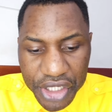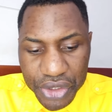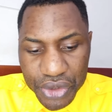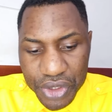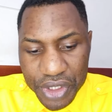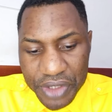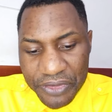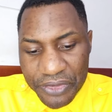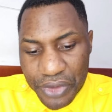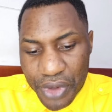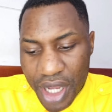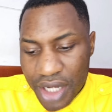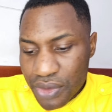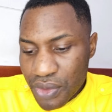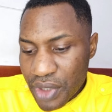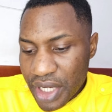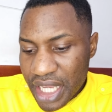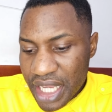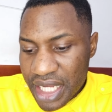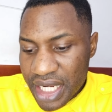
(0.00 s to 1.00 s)
If you are
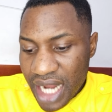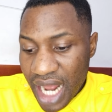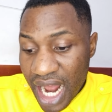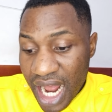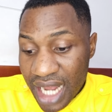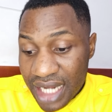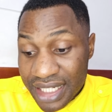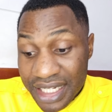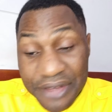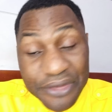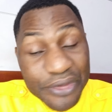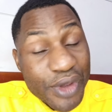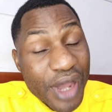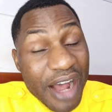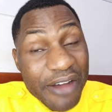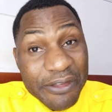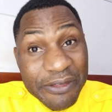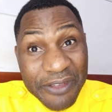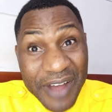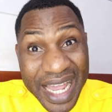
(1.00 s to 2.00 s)
looking at, if you
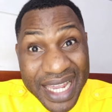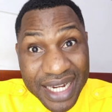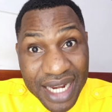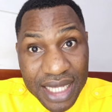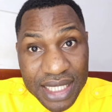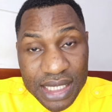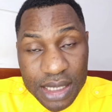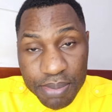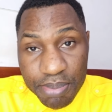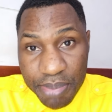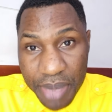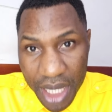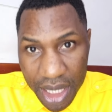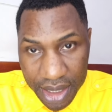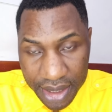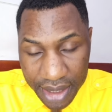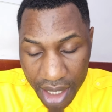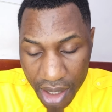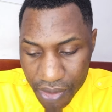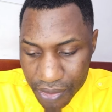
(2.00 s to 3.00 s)
have finance
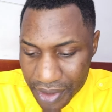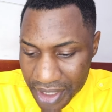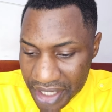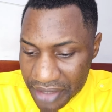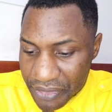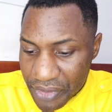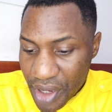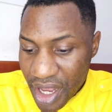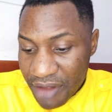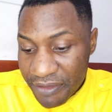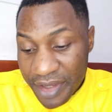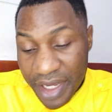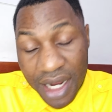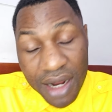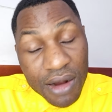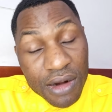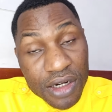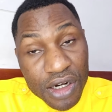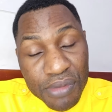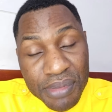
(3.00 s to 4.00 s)
background, if you have
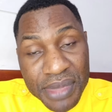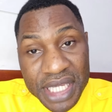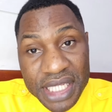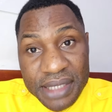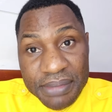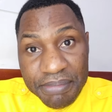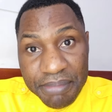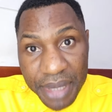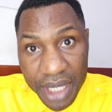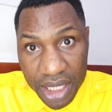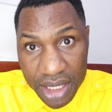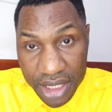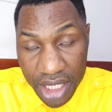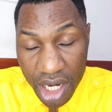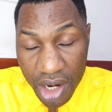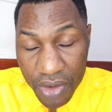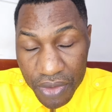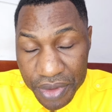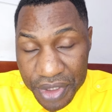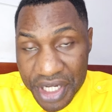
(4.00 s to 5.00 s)
economics
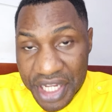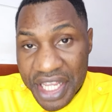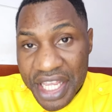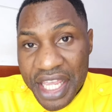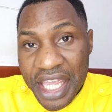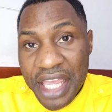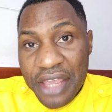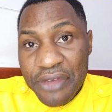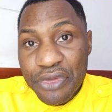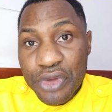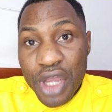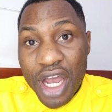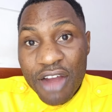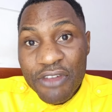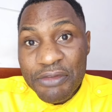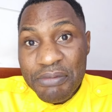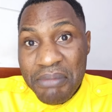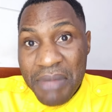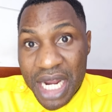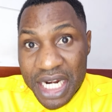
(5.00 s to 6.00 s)
background, if you
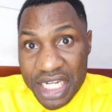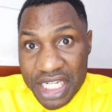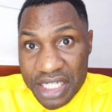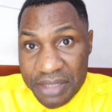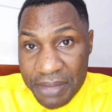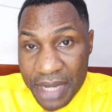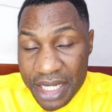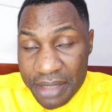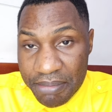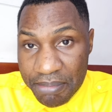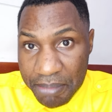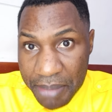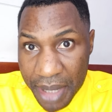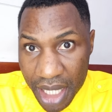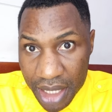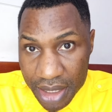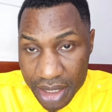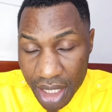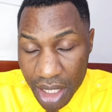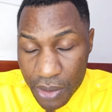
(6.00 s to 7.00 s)
have management
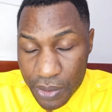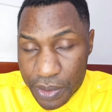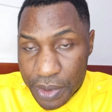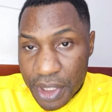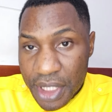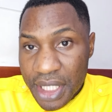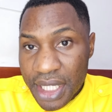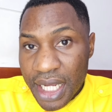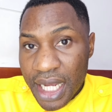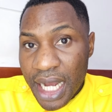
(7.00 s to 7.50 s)
background,